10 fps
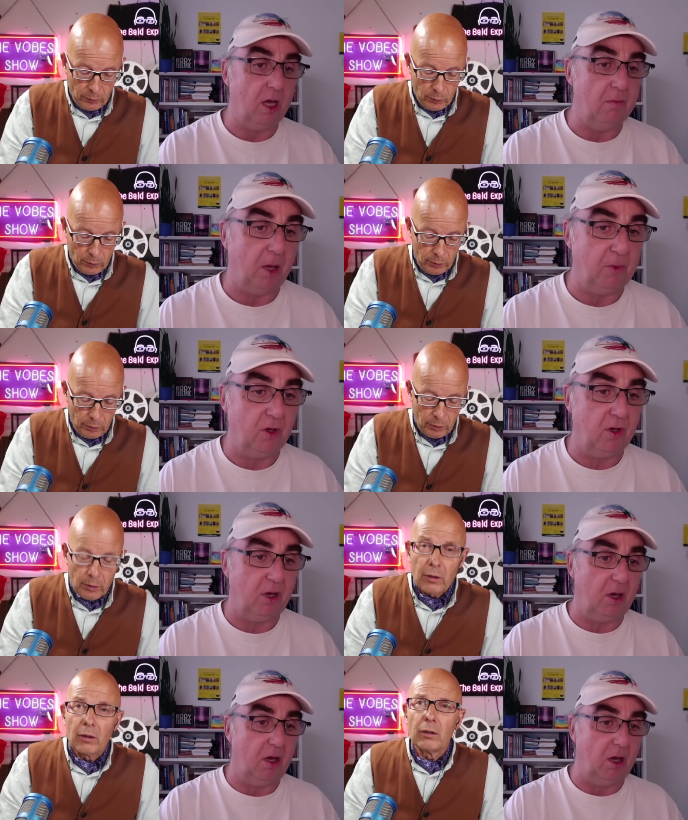Speaker 1: um, I'm not.
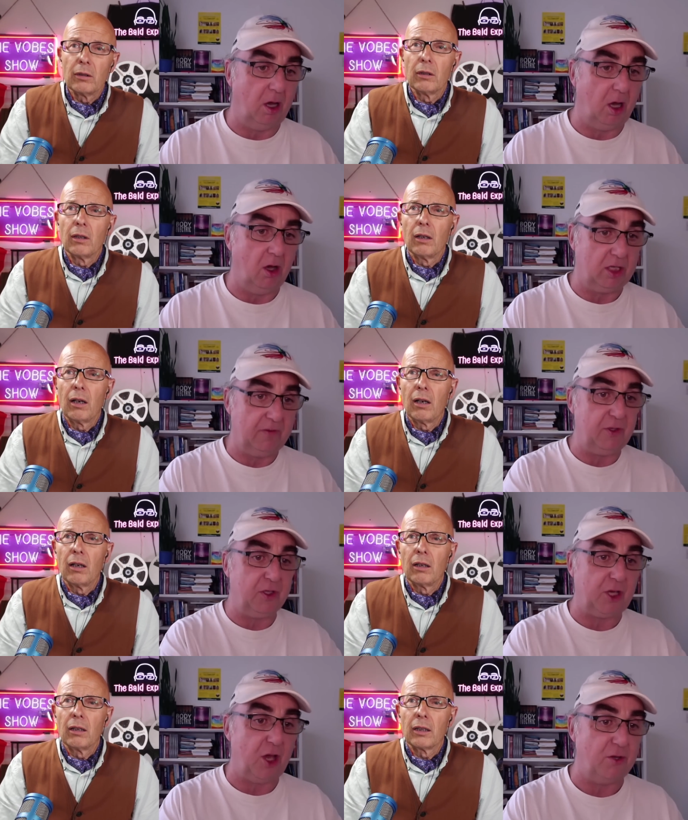I'll give you
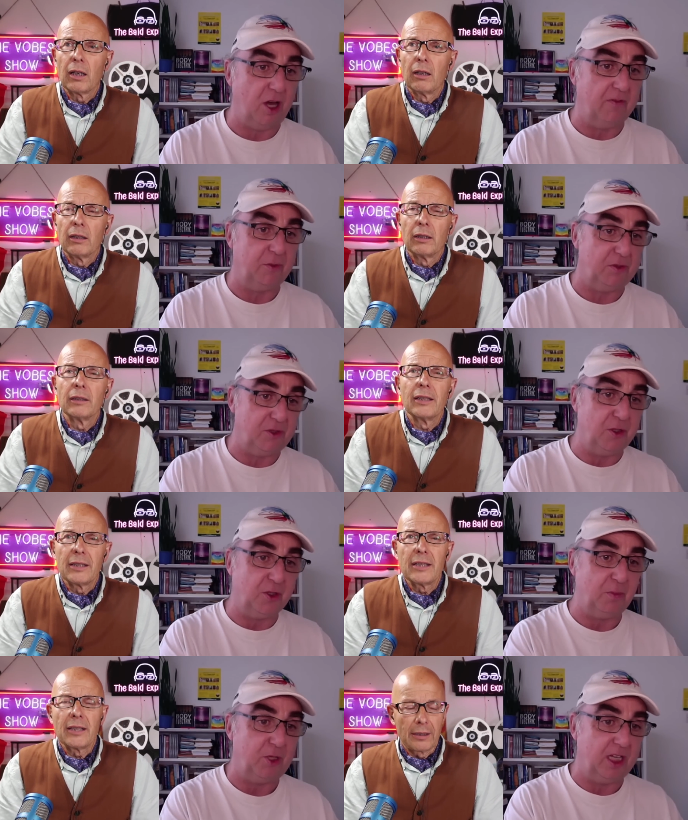the code afterwards, and you
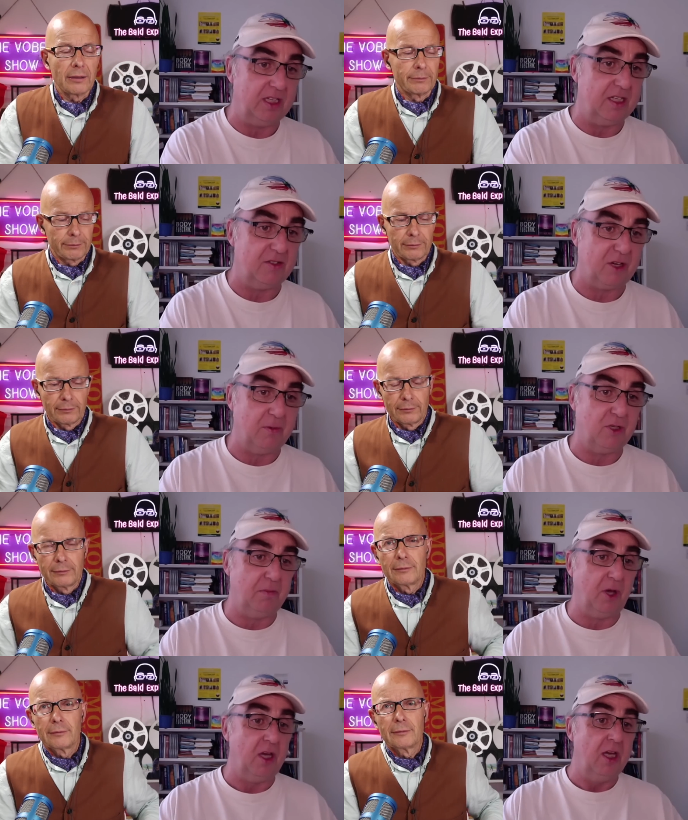can put it in the description.
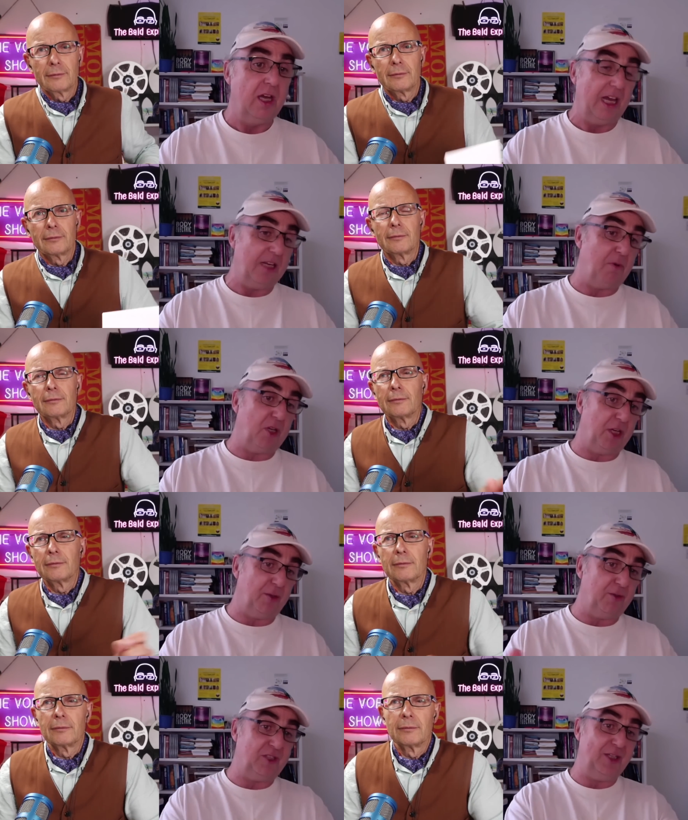But anybody
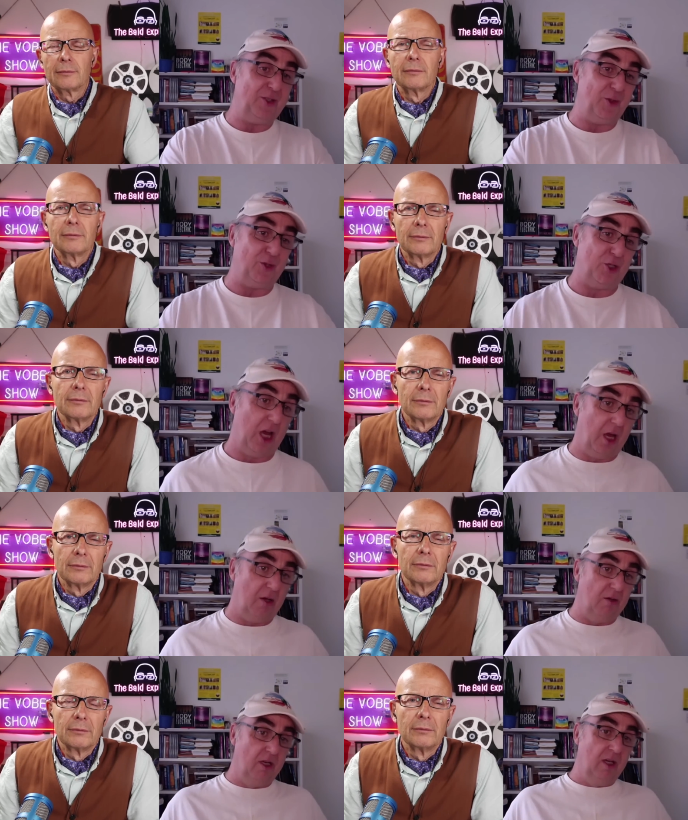who sees your show,